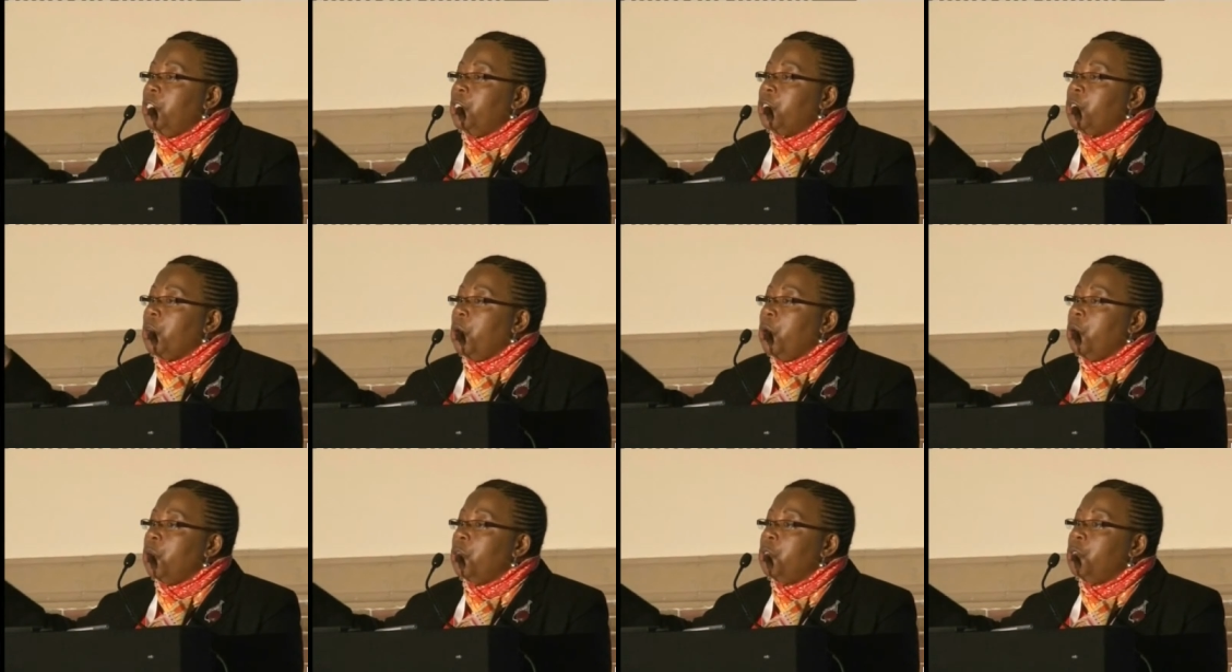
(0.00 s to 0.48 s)
is
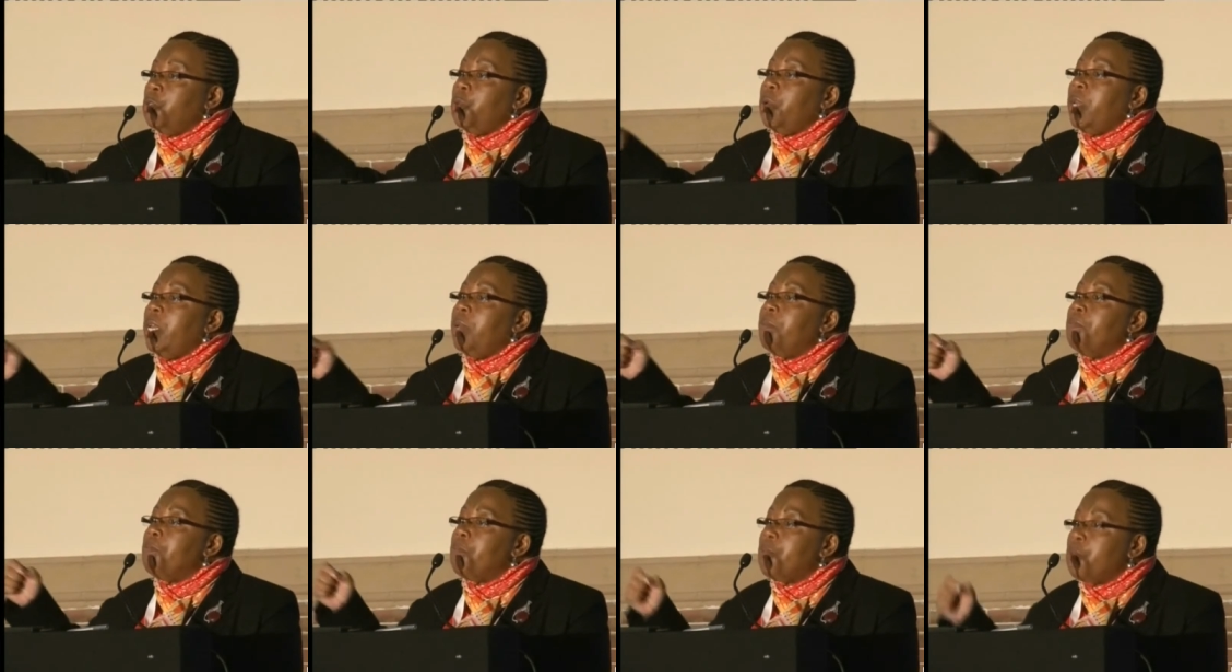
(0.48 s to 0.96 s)
going
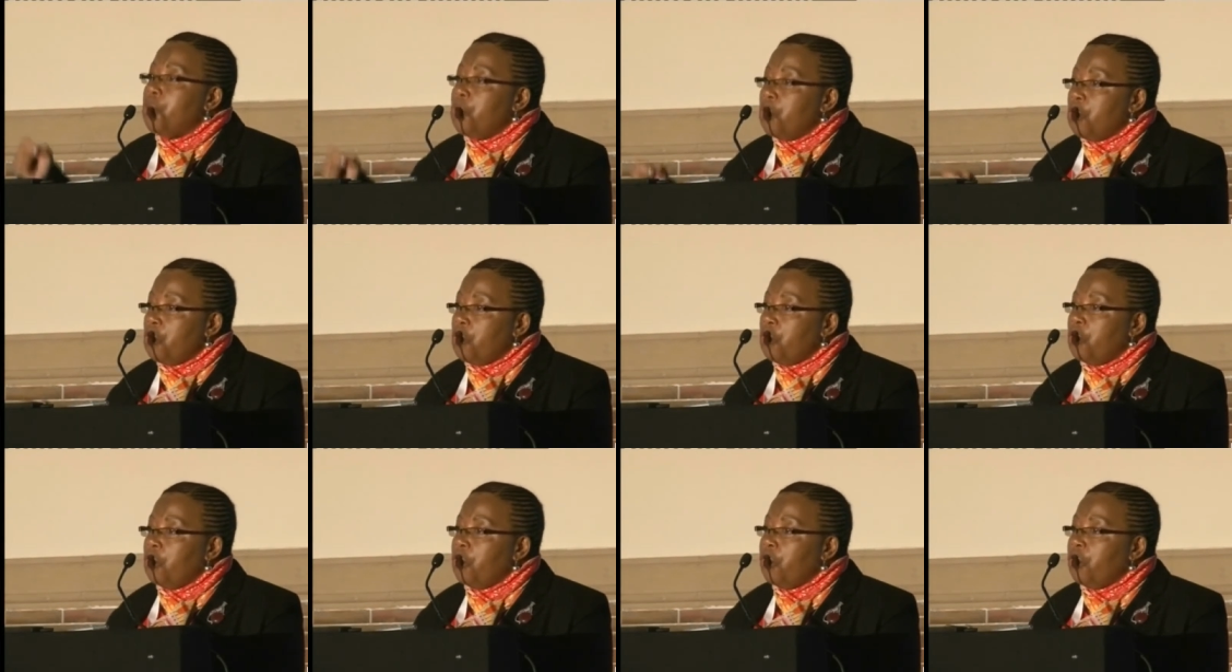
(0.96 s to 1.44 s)
to
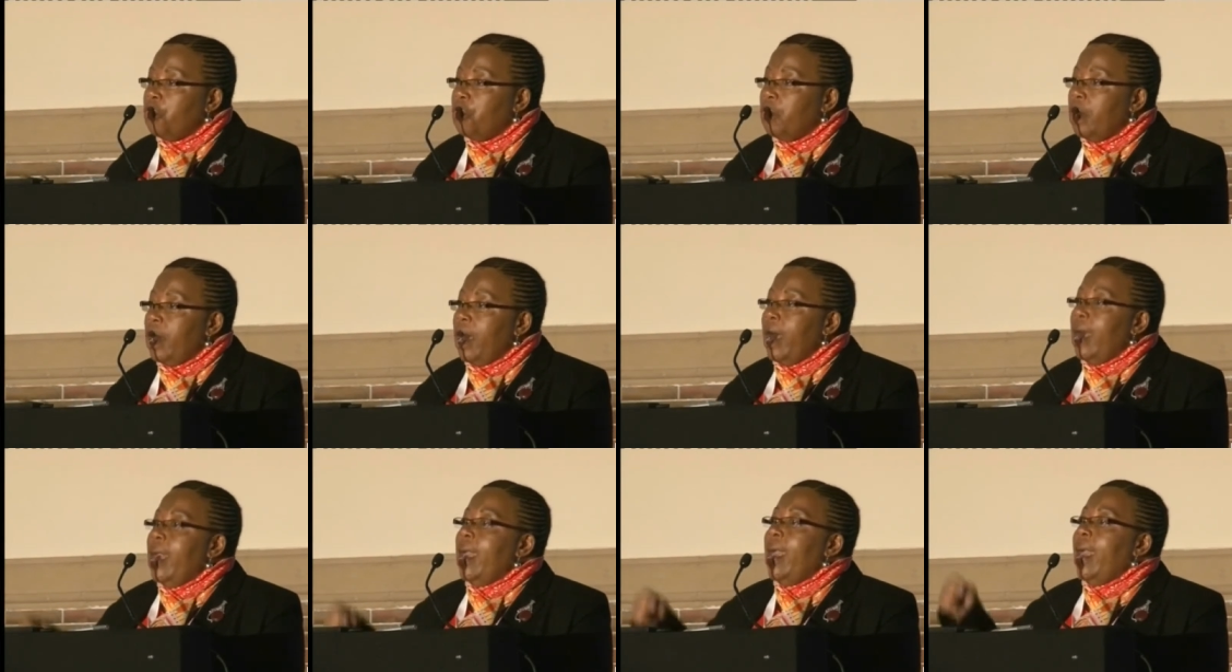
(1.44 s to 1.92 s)
improve
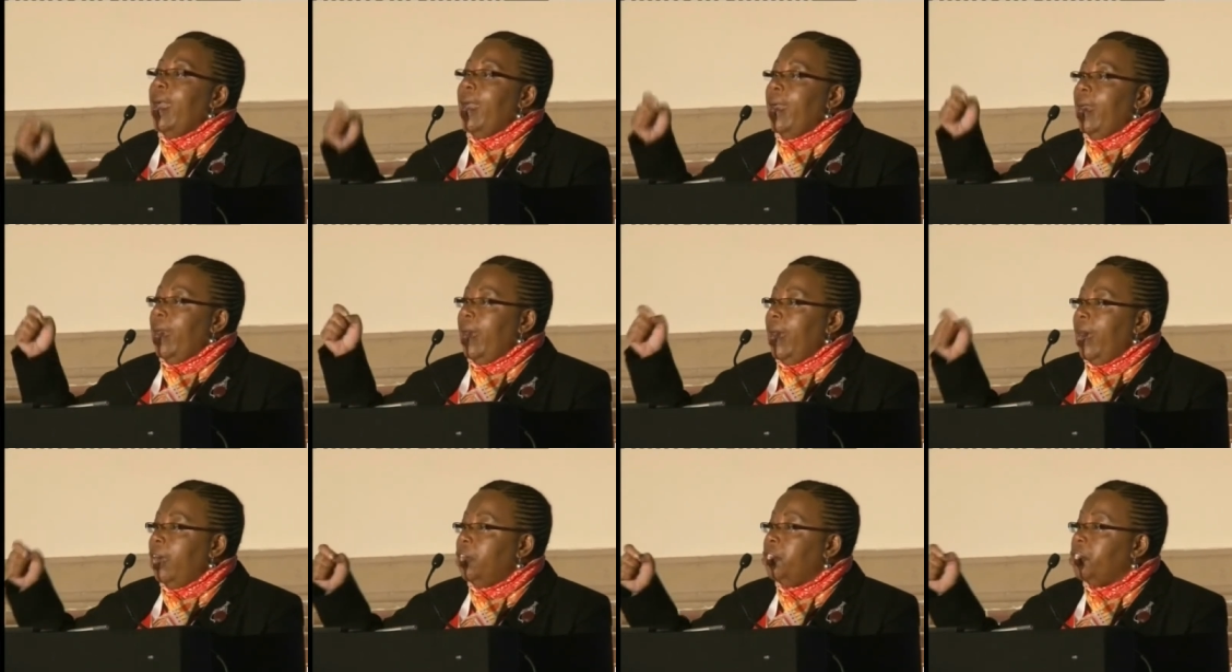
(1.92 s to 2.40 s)

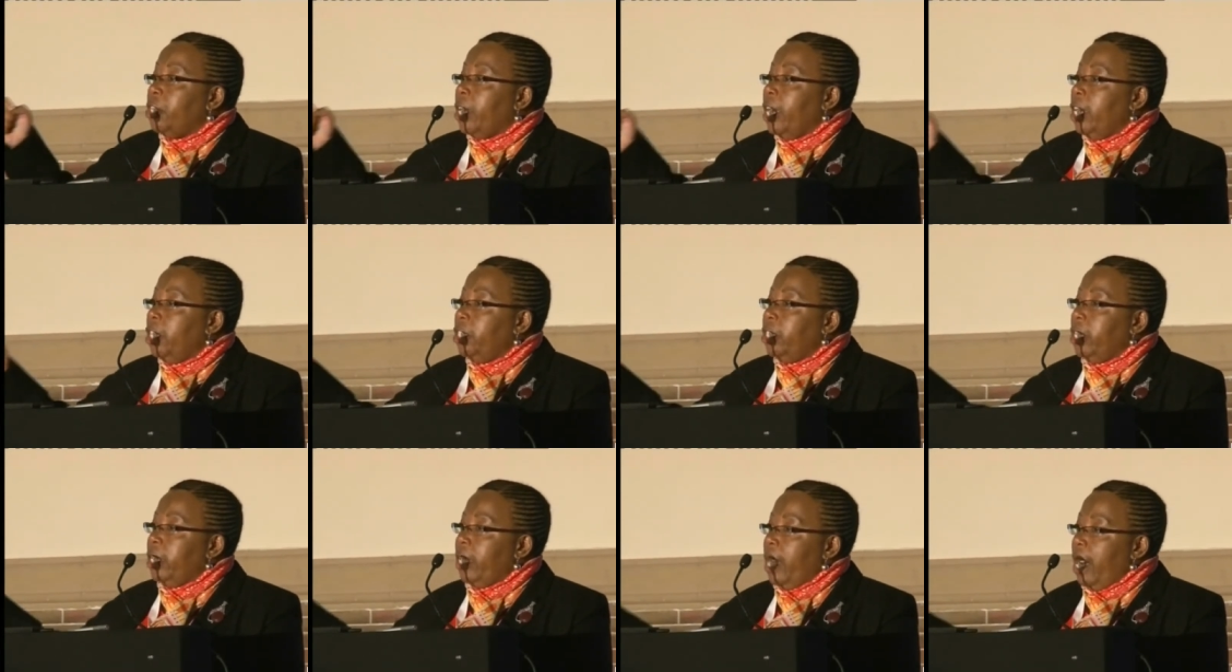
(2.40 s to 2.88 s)
uh,
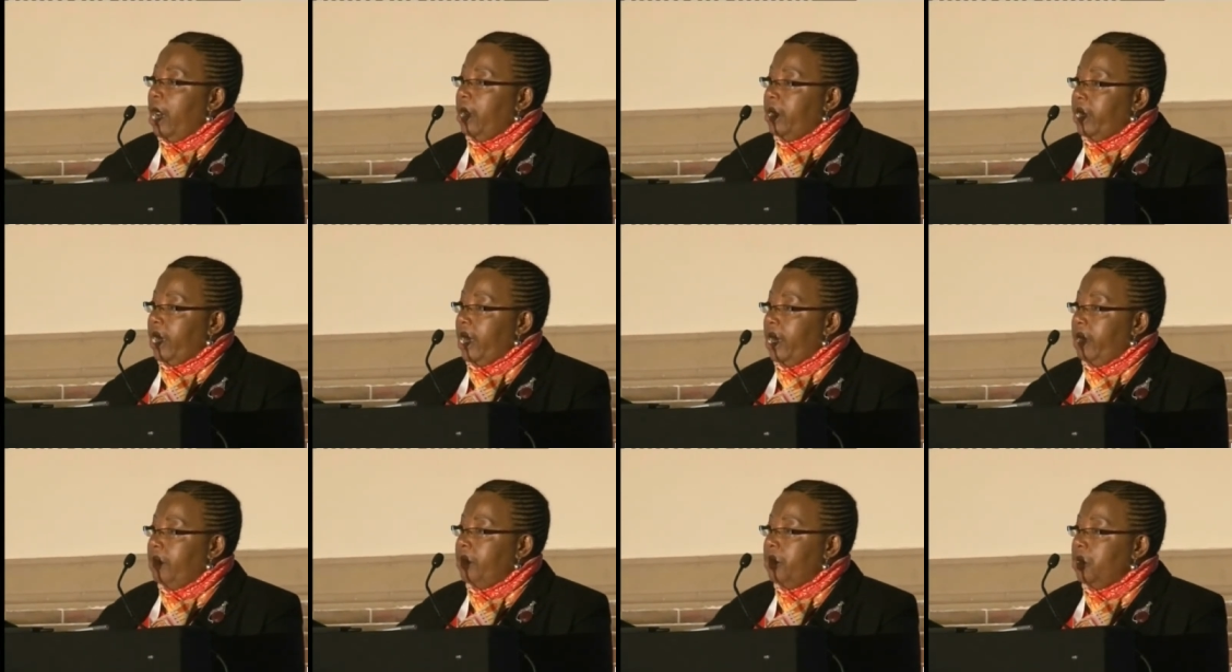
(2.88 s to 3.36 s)
education
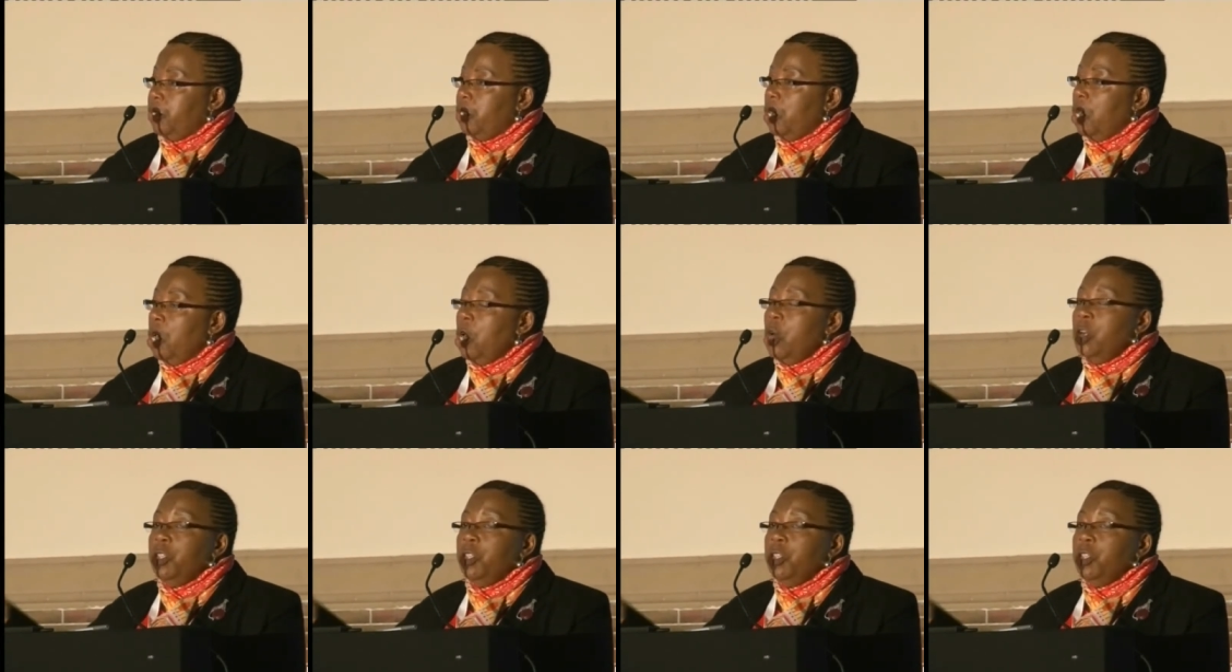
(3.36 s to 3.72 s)
outcomes.